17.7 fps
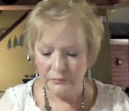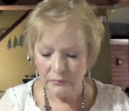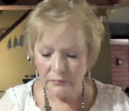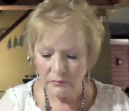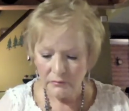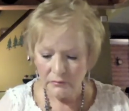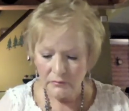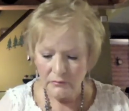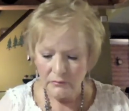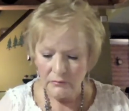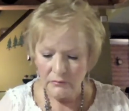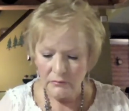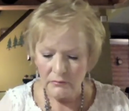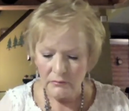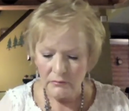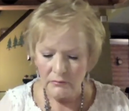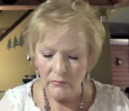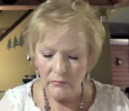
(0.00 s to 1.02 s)

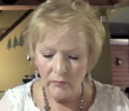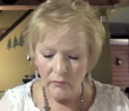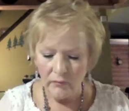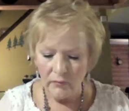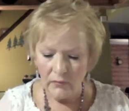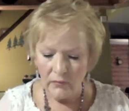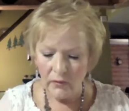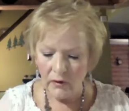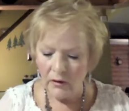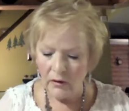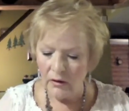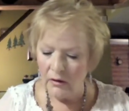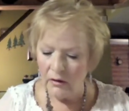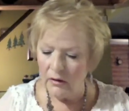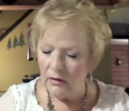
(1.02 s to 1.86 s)
[no speech]